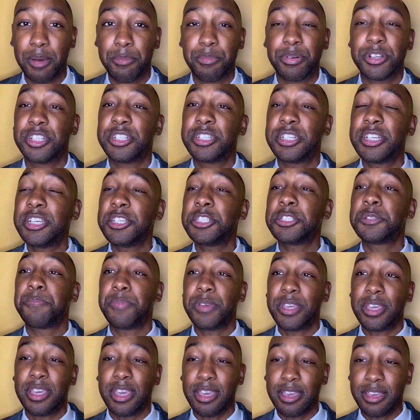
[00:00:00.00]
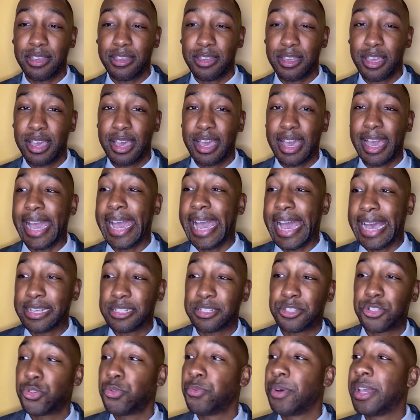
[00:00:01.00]
But she's speaking
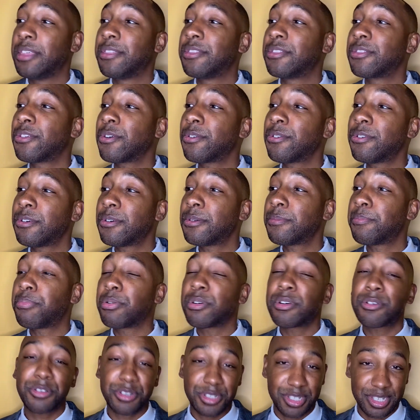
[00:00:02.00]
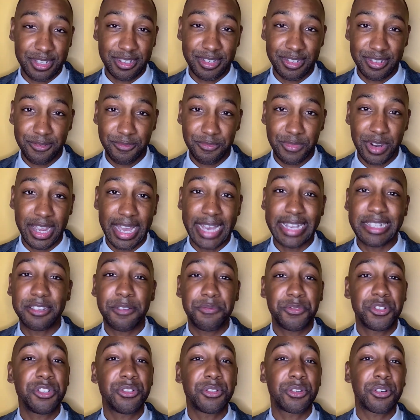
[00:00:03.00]
as to a third person, right? As
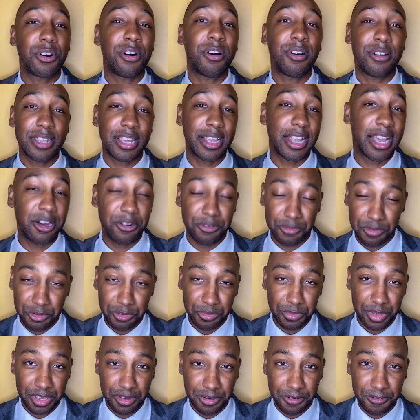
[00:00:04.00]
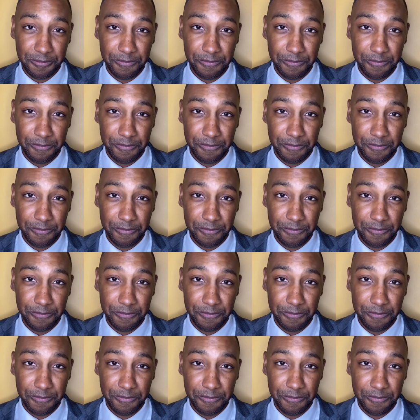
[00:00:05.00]
if she's calling out Romeo.